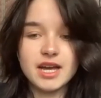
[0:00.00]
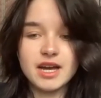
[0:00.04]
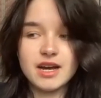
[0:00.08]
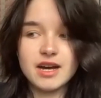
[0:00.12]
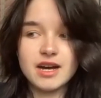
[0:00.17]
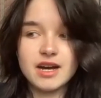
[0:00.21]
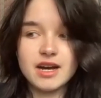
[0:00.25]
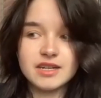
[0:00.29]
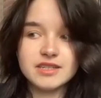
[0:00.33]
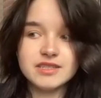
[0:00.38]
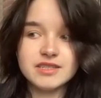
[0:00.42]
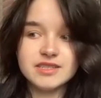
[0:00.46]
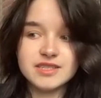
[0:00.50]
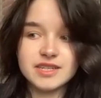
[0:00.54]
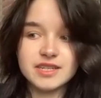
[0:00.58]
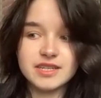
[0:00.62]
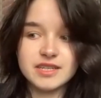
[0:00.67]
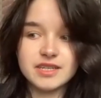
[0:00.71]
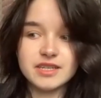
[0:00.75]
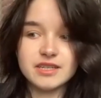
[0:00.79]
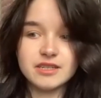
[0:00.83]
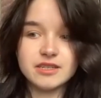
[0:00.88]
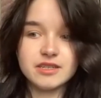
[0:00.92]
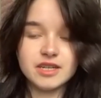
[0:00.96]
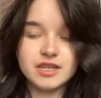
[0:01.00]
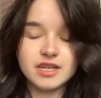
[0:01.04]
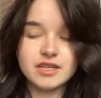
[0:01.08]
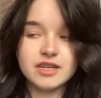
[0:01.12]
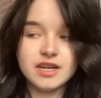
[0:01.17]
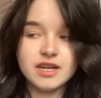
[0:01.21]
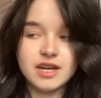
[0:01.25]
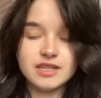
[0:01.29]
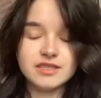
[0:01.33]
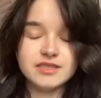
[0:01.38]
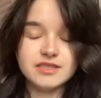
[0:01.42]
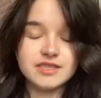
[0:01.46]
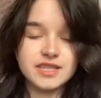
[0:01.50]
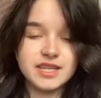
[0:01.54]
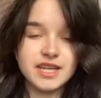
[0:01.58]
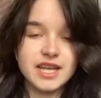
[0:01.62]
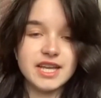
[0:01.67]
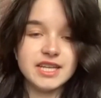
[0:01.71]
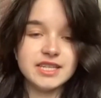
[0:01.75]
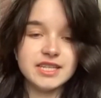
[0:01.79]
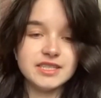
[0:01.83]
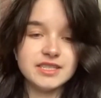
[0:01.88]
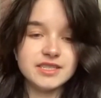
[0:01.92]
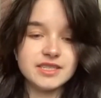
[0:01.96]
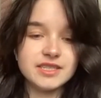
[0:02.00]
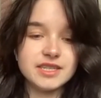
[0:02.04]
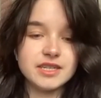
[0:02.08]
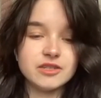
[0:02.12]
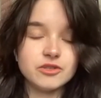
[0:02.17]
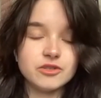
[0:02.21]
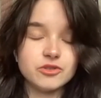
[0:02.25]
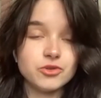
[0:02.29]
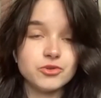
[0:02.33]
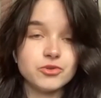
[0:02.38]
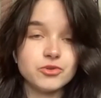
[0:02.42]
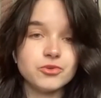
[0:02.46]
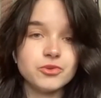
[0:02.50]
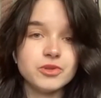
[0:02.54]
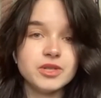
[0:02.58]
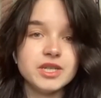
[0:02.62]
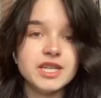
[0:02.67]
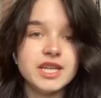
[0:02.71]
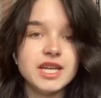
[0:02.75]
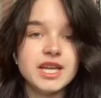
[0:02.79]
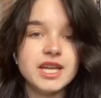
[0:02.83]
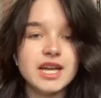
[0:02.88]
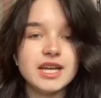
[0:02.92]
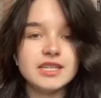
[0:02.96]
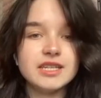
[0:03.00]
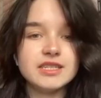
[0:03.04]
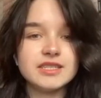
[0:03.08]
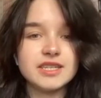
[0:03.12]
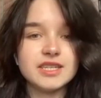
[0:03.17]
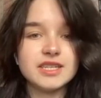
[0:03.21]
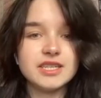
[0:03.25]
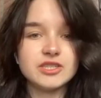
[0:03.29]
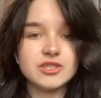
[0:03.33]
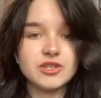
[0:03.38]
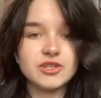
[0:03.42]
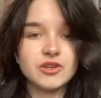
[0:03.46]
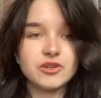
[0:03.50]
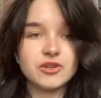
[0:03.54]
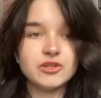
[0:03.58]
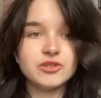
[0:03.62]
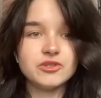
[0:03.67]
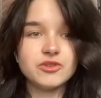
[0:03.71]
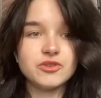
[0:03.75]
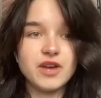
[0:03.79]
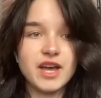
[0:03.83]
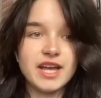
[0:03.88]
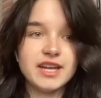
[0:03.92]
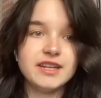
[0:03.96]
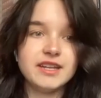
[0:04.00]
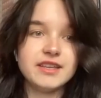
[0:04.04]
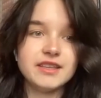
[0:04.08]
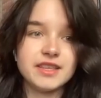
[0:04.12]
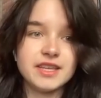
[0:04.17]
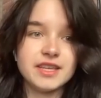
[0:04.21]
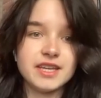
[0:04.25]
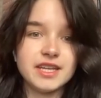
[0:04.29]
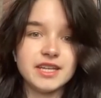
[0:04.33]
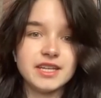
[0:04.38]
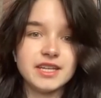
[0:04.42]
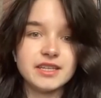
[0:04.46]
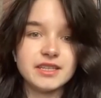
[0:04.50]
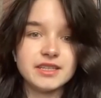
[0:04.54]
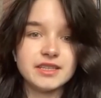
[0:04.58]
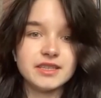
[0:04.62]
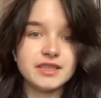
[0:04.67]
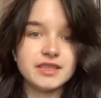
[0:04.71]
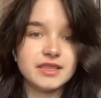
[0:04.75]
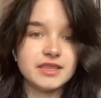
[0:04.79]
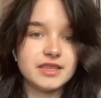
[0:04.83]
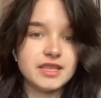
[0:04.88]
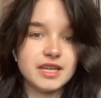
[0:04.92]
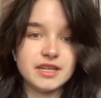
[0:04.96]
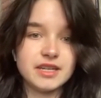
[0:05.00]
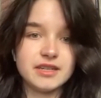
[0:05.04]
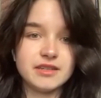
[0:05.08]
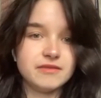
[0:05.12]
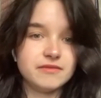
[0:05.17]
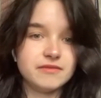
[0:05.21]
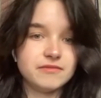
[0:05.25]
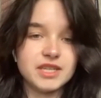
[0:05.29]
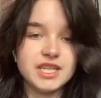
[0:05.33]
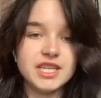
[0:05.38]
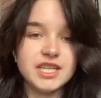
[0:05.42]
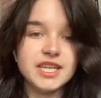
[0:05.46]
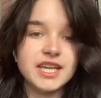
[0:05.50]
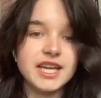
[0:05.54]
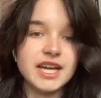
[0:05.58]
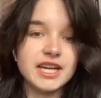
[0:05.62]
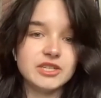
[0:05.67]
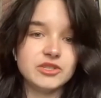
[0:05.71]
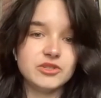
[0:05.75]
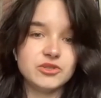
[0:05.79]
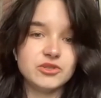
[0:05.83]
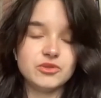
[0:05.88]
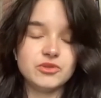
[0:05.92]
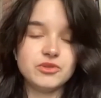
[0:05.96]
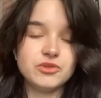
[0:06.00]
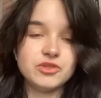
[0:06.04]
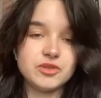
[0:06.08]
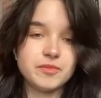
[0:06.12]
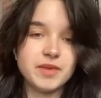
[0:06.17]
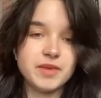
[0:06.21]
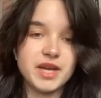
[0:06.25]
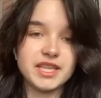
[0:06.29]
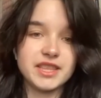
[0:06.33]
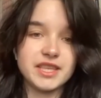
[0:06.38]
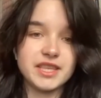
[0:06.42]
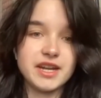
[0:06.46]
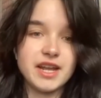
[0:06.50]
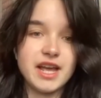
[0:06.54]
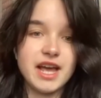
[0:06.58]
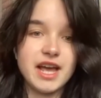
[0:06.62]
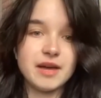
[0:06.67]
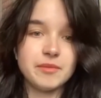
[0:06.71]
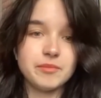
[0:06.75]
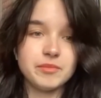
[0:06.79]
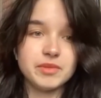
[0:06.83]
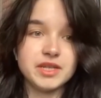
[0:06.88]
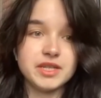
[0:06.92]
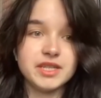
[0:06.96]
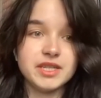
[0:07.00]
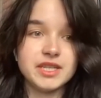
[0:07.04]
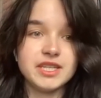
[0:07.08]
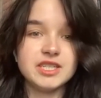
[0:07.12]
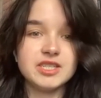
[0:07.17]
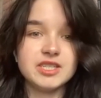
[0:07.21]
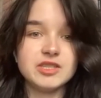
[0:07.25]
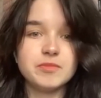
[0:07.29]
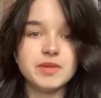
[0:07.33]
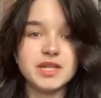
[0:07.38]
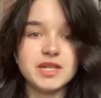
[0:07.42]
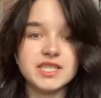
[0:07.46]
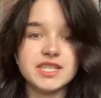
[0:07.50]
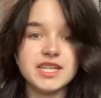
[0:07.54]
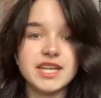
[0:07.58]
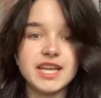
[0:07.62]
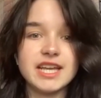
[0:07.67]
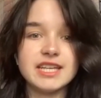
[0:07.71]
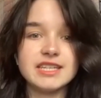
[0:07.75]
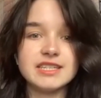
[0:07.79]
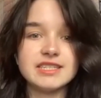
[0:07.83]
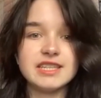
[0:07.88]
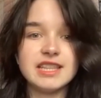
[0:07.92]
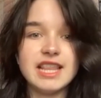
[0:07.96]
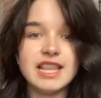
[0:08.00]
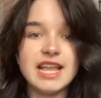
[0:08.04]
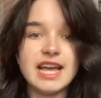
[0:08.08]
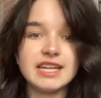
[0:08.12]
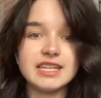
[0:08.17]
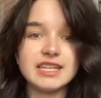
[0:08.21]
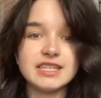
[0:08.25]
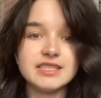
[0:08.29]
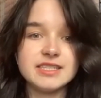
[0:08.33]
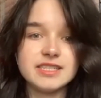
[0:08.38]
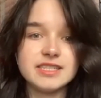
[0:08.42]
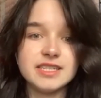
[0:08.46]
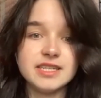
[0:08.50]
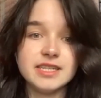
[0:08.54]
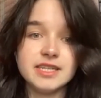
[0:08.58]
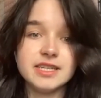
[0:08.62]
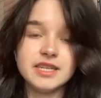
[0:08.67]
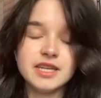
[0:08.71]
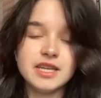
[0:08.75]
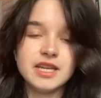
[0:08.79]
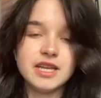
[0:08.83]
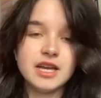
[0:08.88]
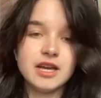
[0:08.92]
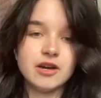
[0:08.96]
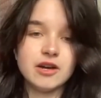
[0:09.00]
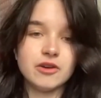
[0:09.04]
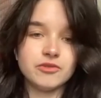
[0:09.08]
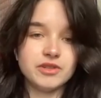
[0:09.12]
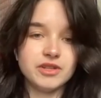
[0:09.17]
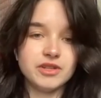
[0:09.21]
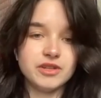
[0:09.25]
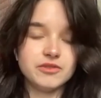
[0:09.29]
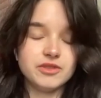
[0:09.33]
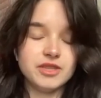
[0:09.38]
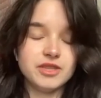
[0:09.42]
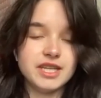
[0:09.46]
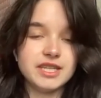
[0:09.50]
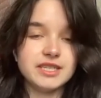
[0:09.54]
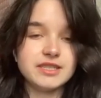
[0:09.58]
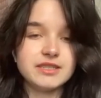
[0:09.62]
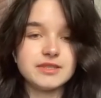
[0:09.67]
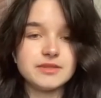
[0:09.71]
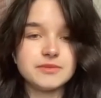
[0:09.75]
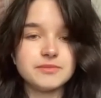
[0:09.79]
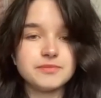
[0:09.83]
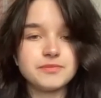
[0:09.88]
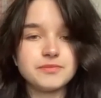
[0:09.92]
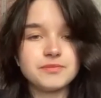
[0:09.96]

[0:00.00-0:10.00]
under his rule. And he's going to do anything that he can do to make that happen. He's building his legacy on this.